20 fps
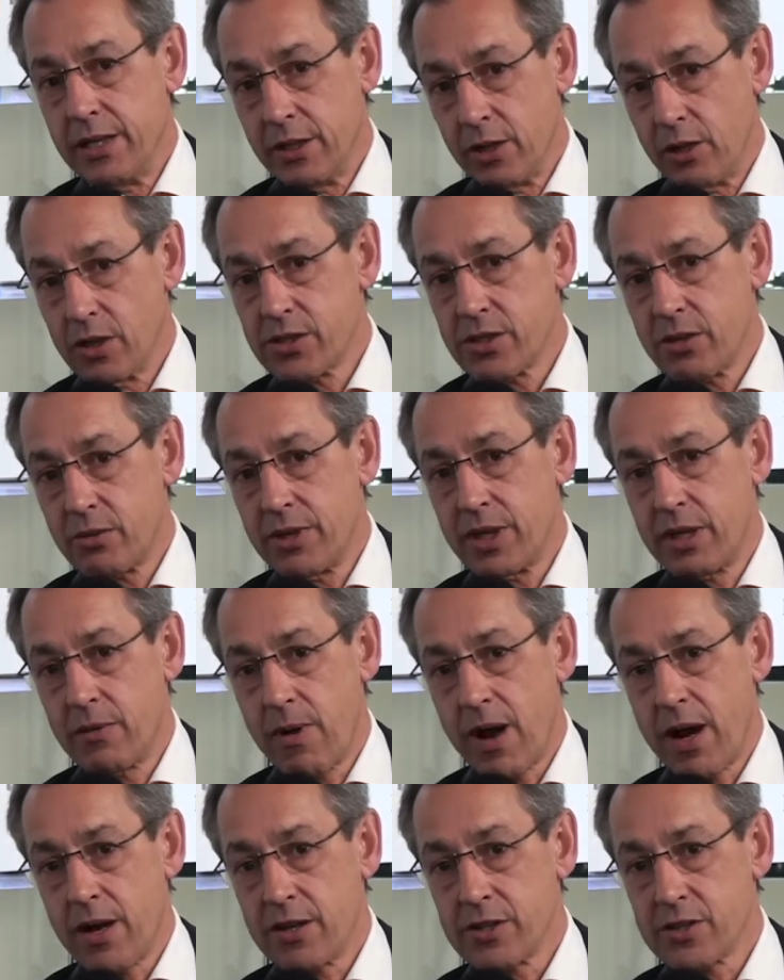also
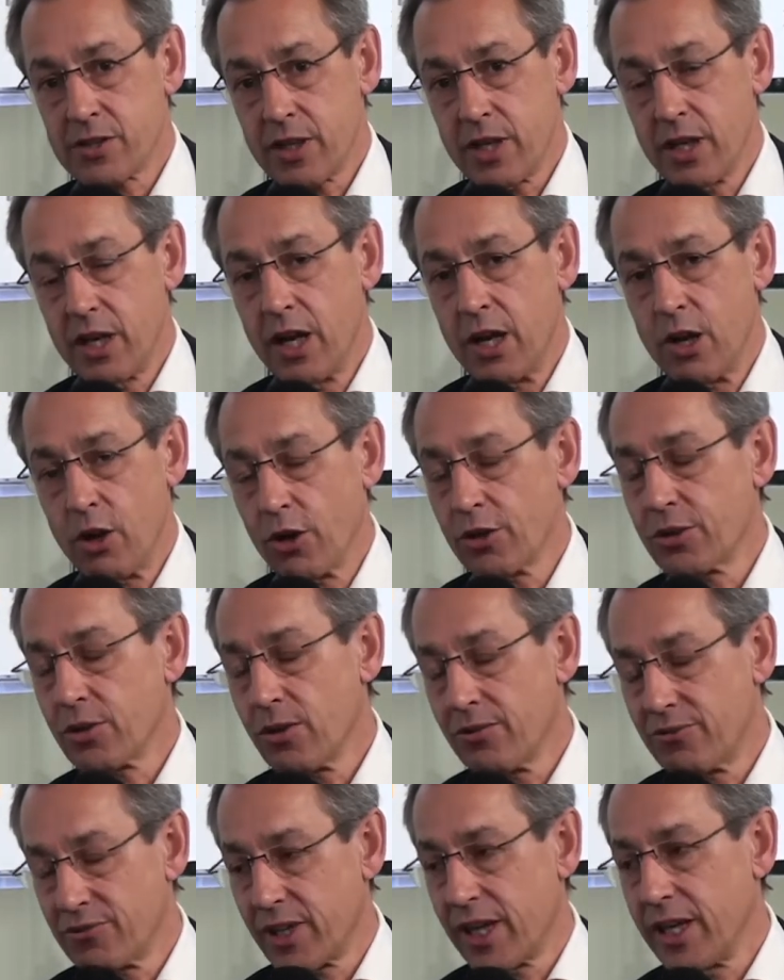requires a lot
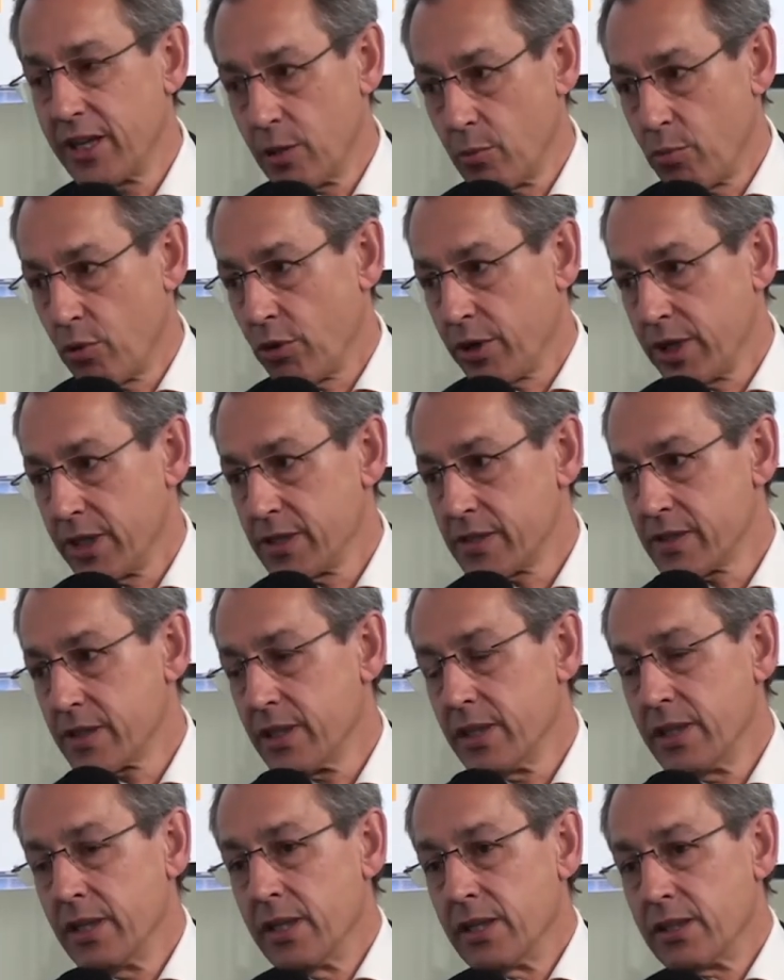of data points.
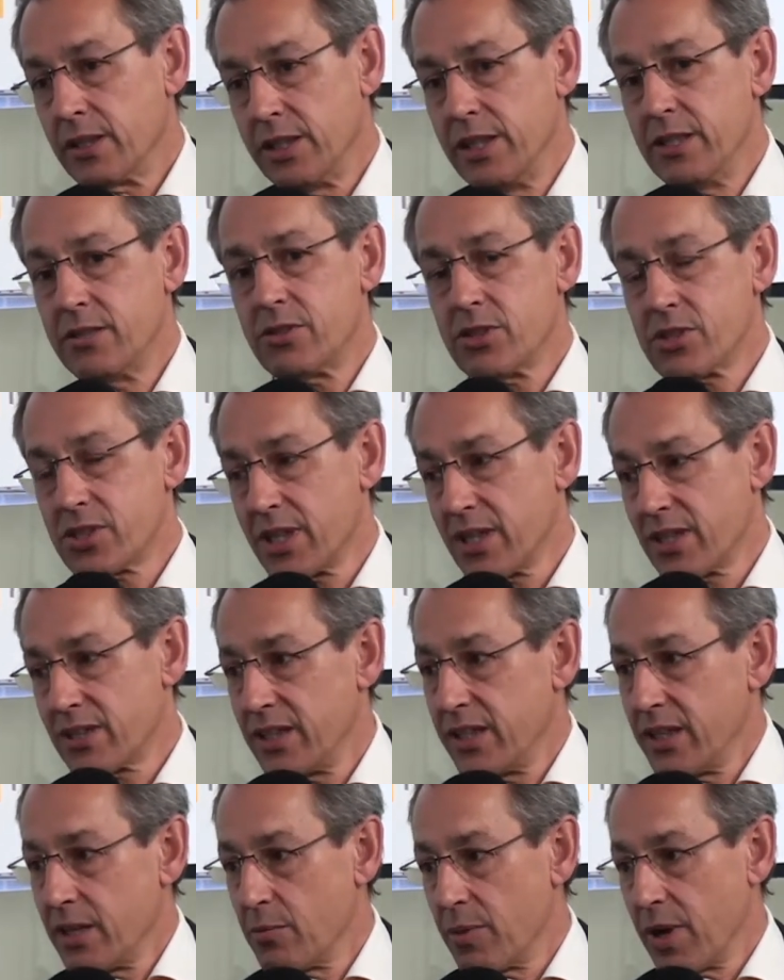The interesting
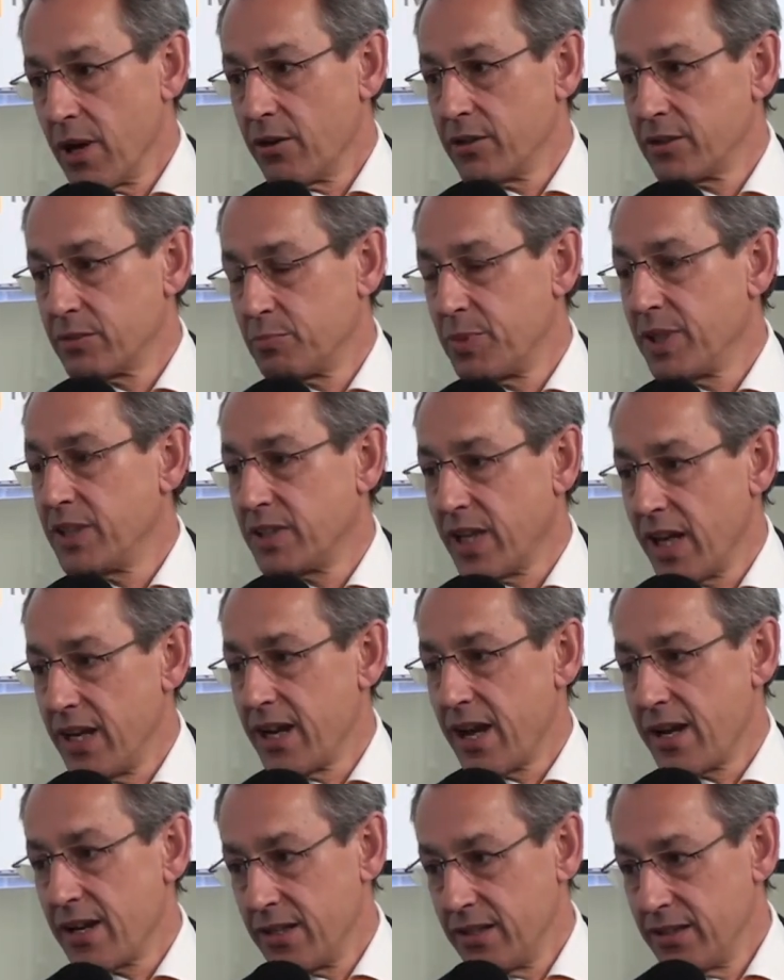thing about big data
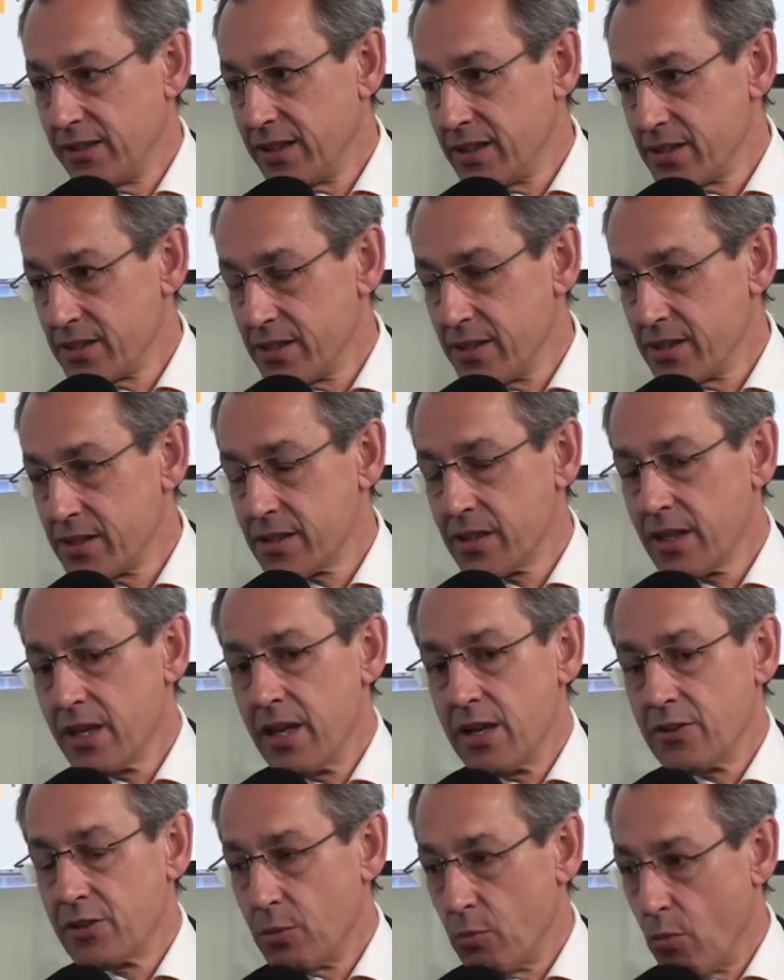analytics is
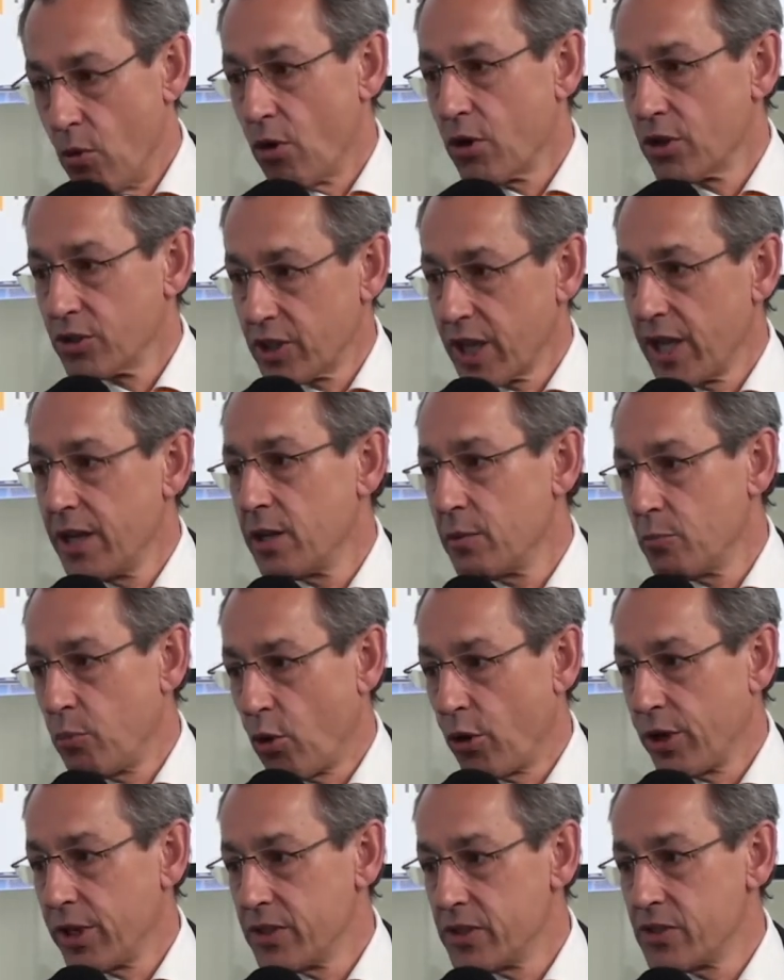the more data
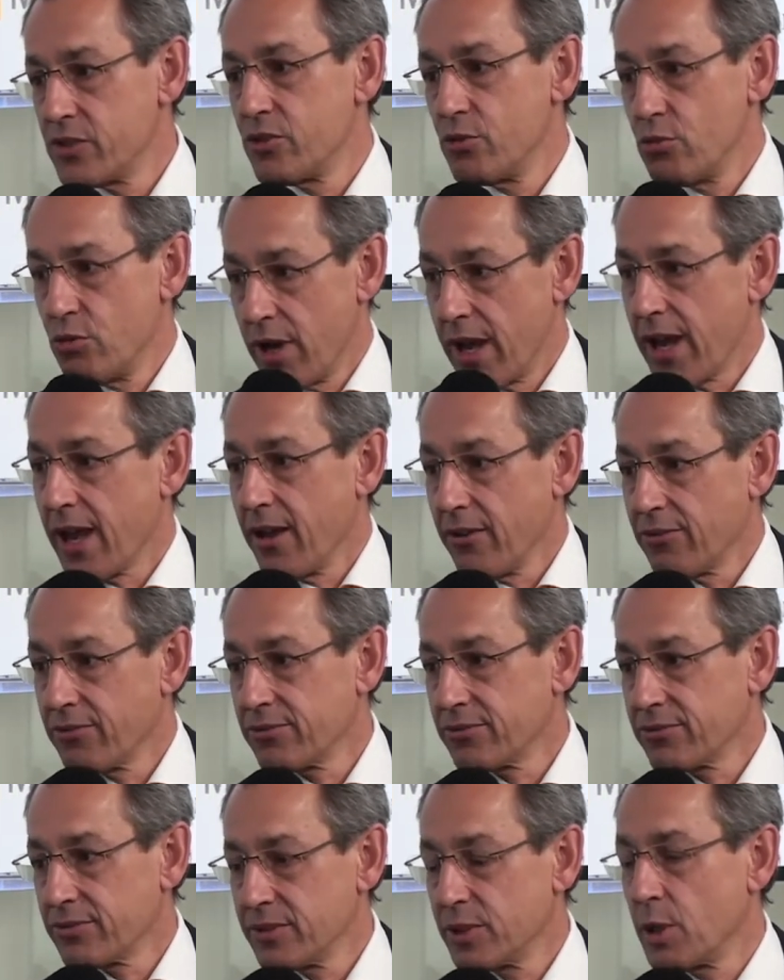points you have,
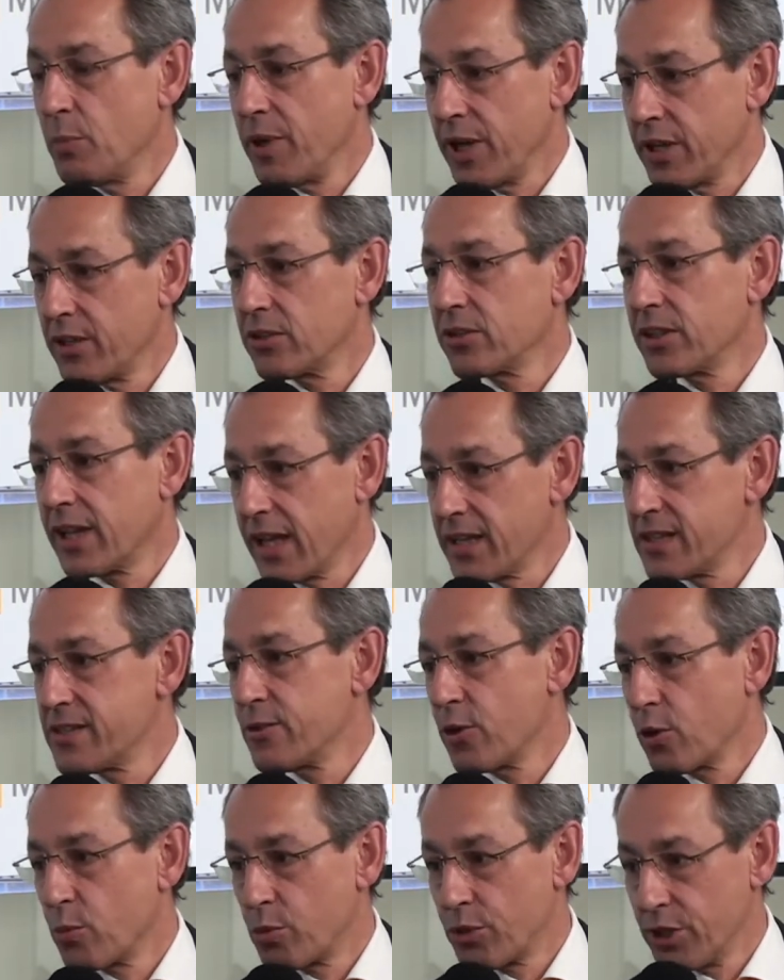the better gets
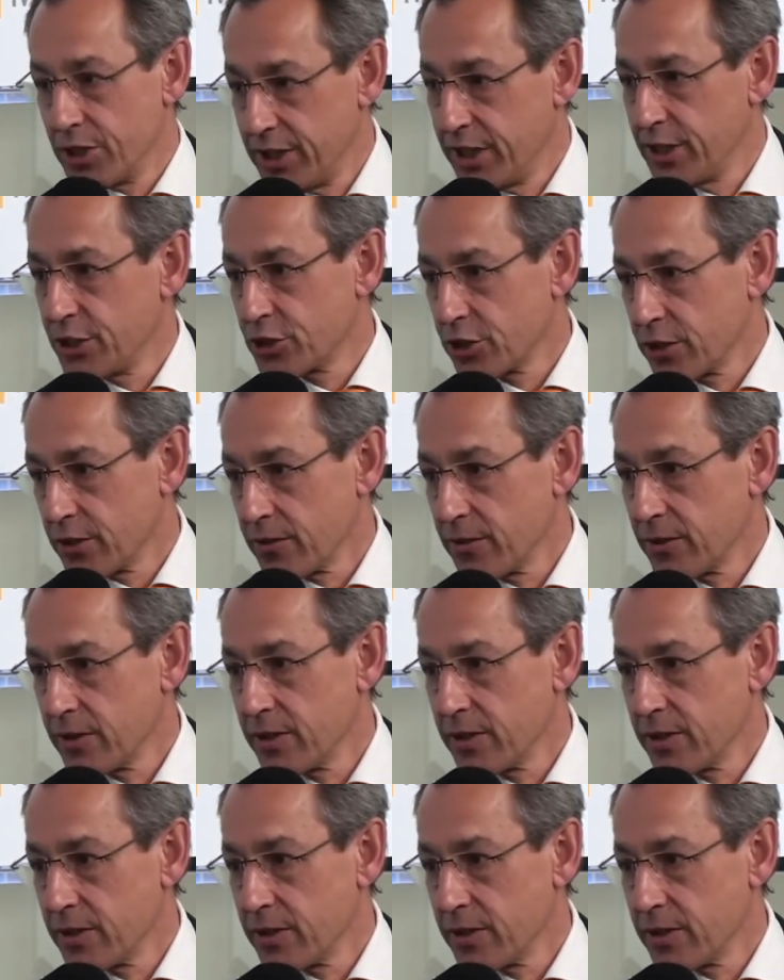your prediction.